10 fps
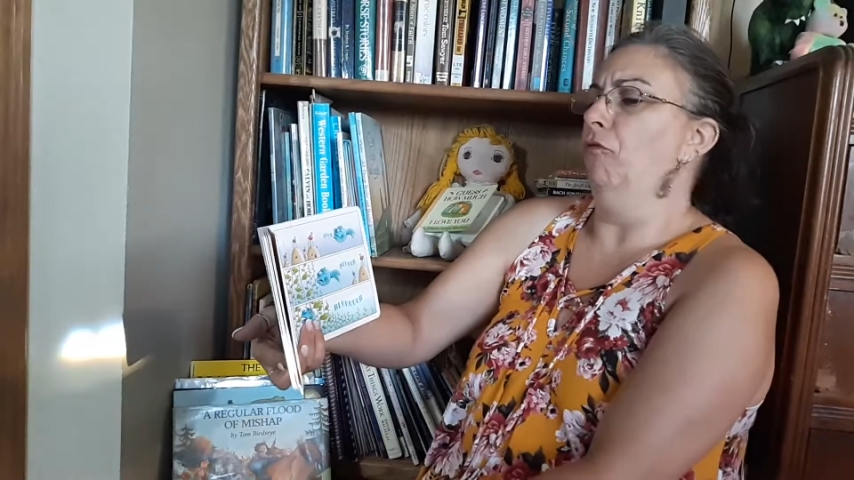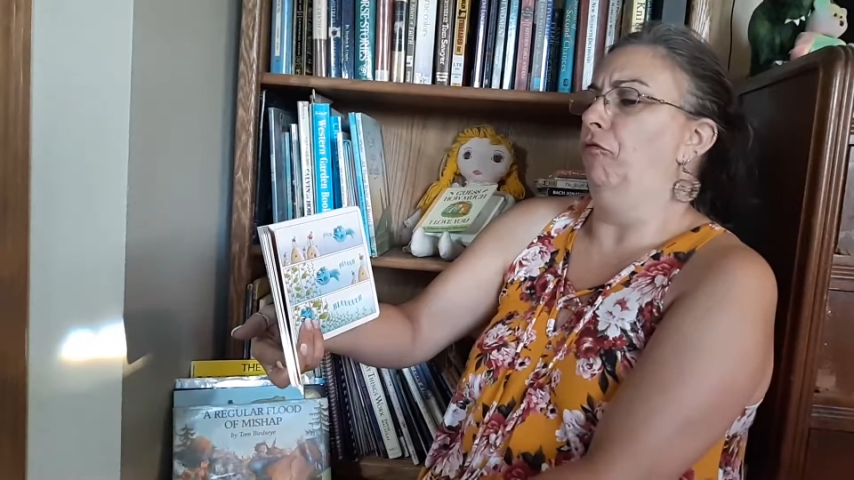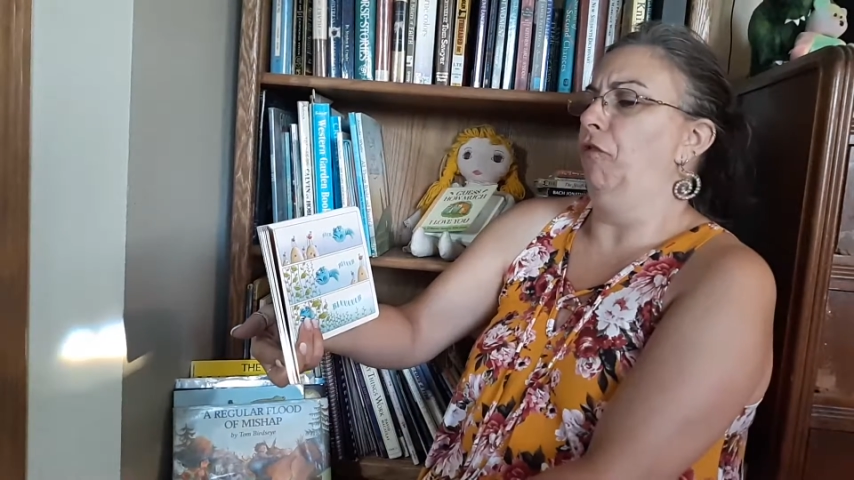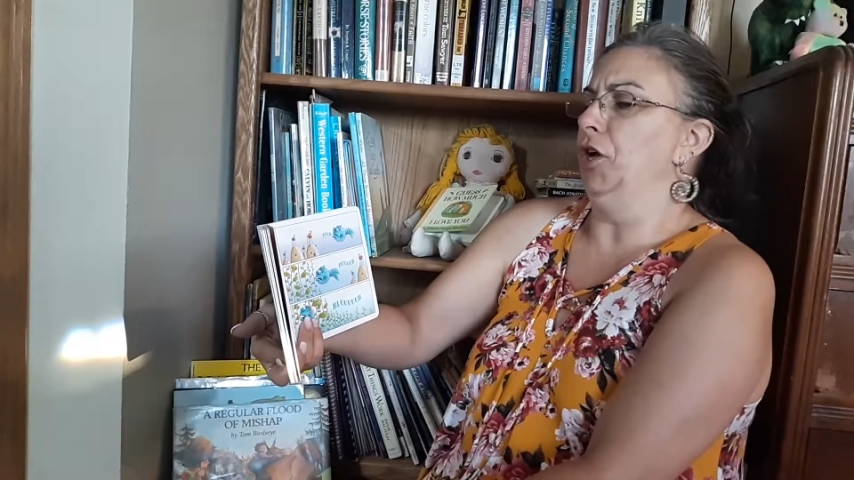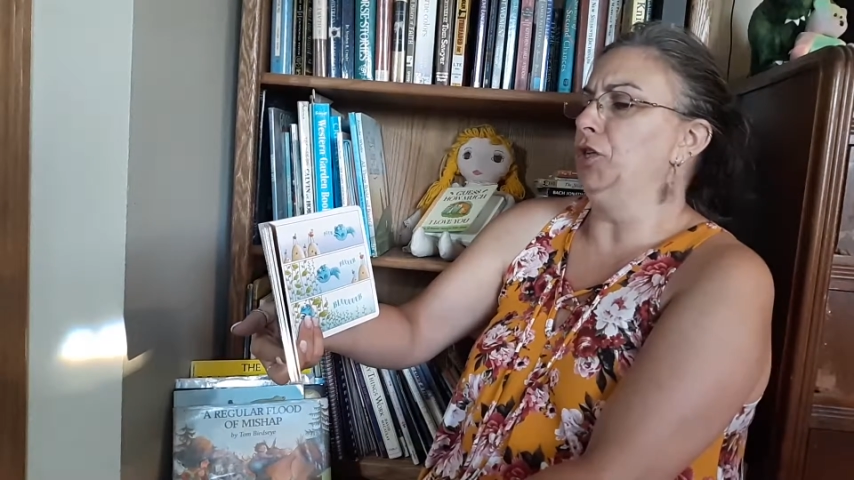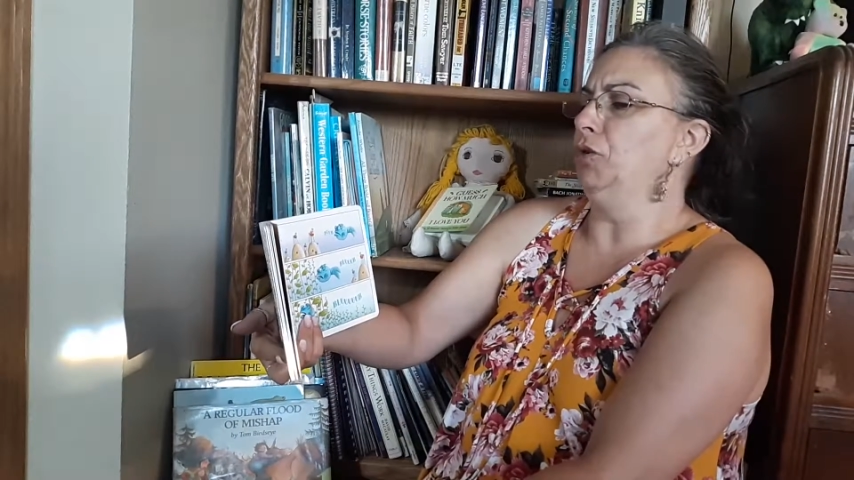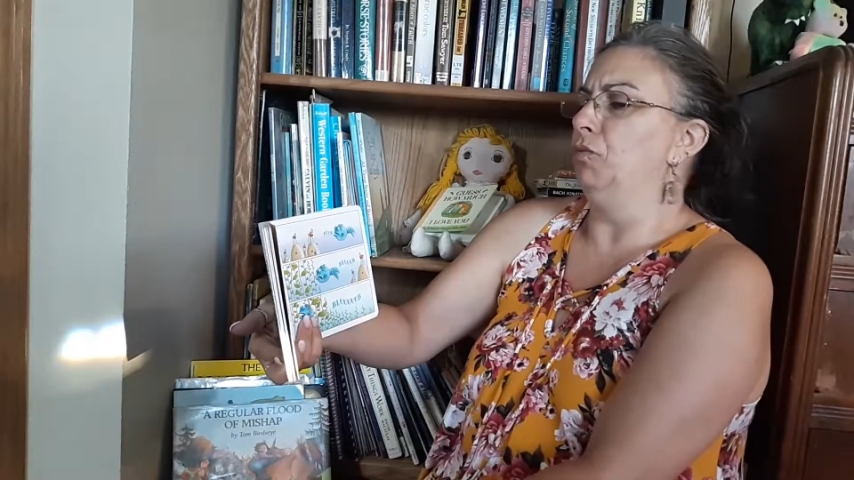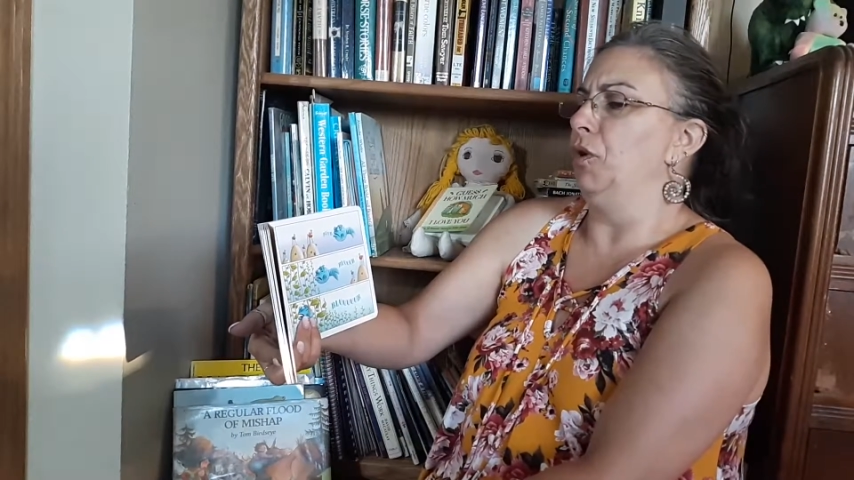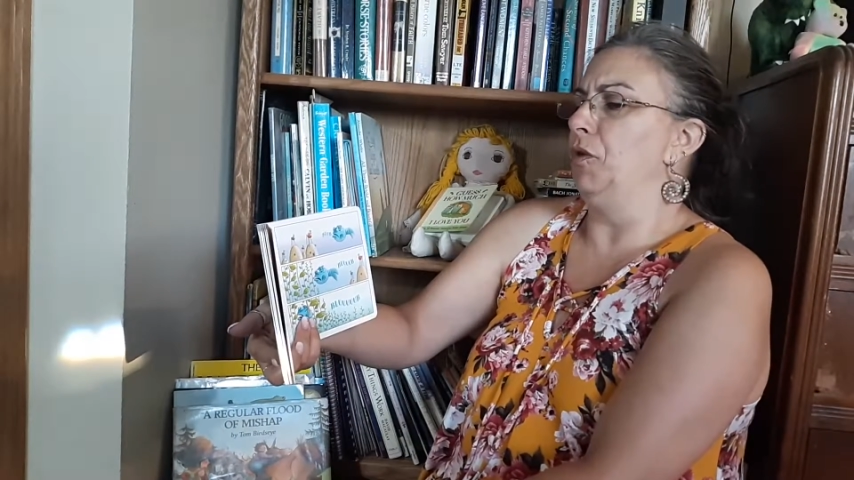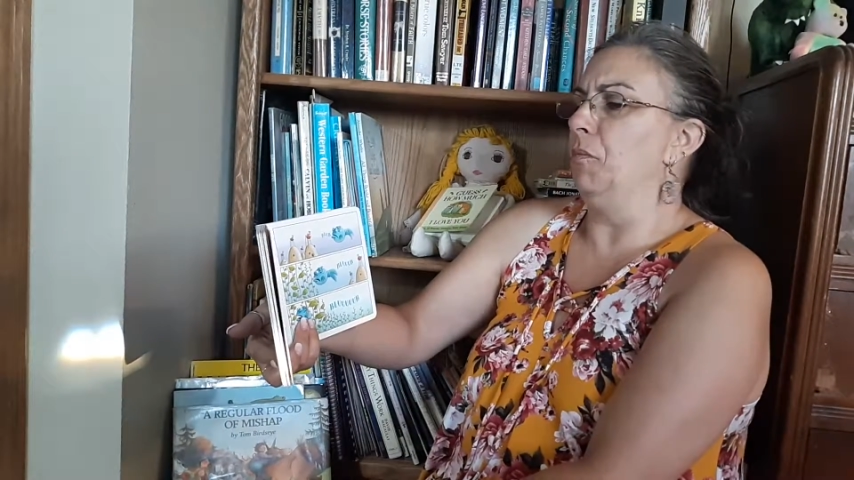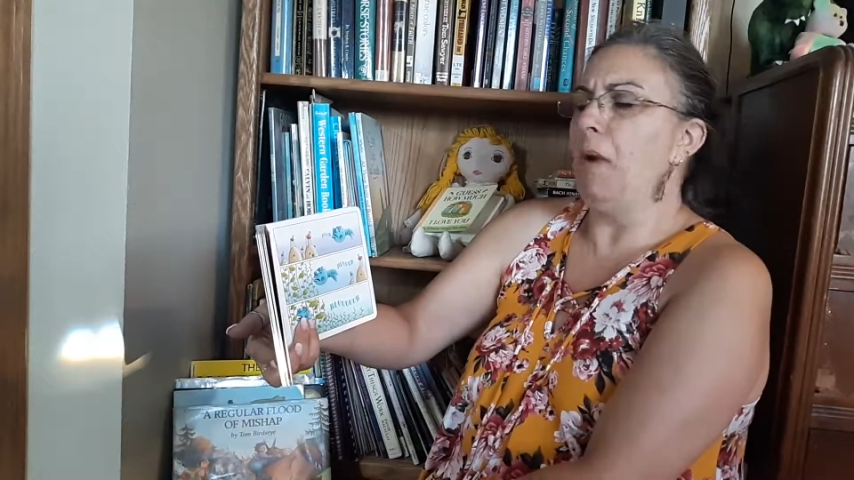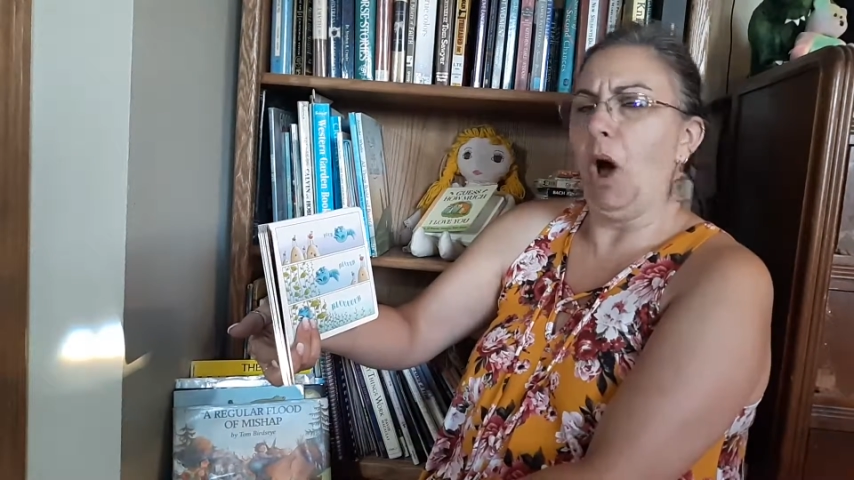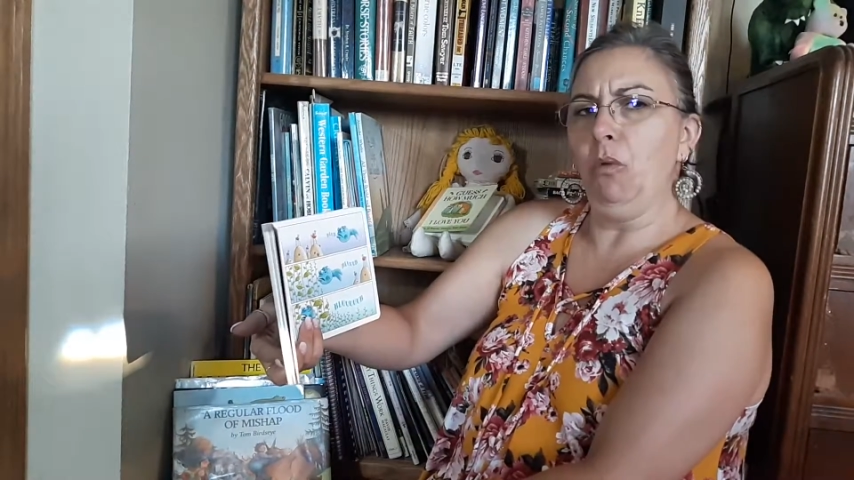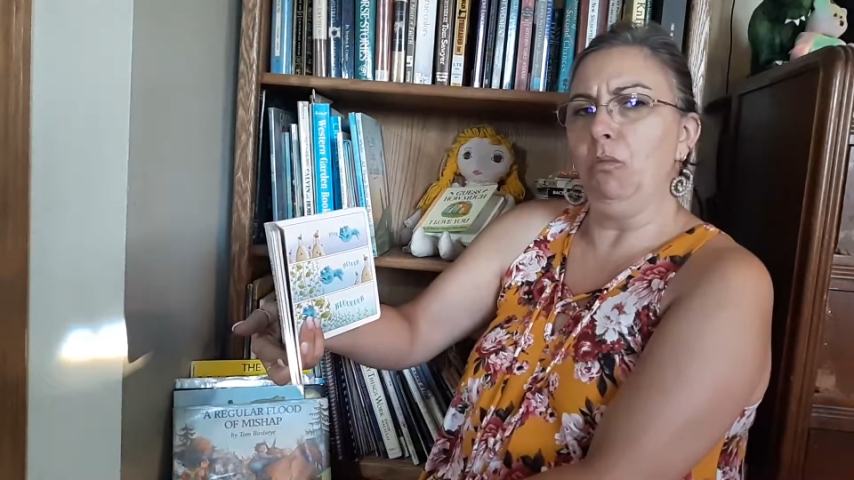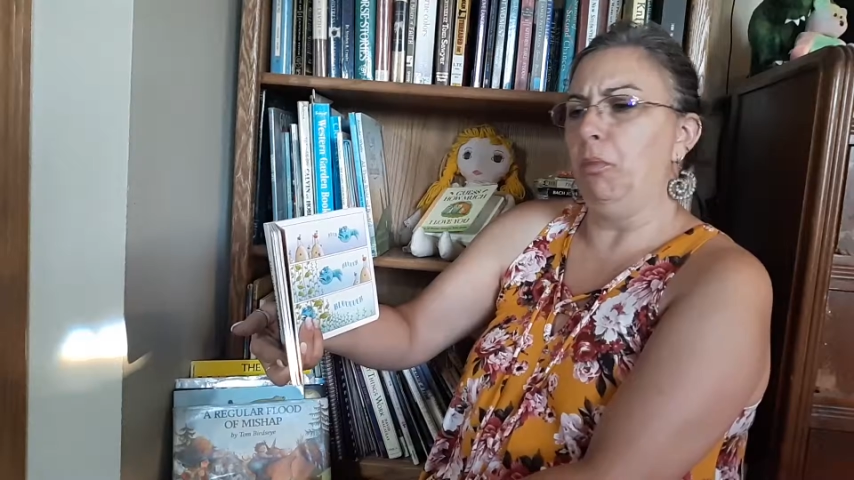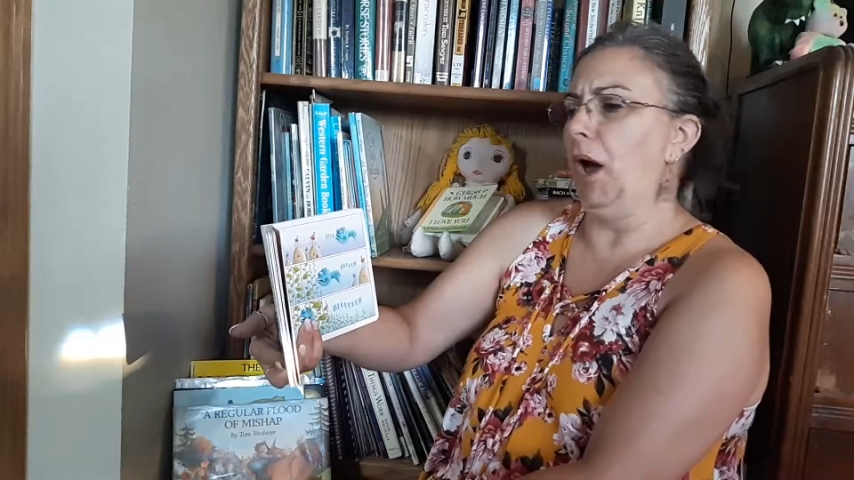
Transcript: fish with a pout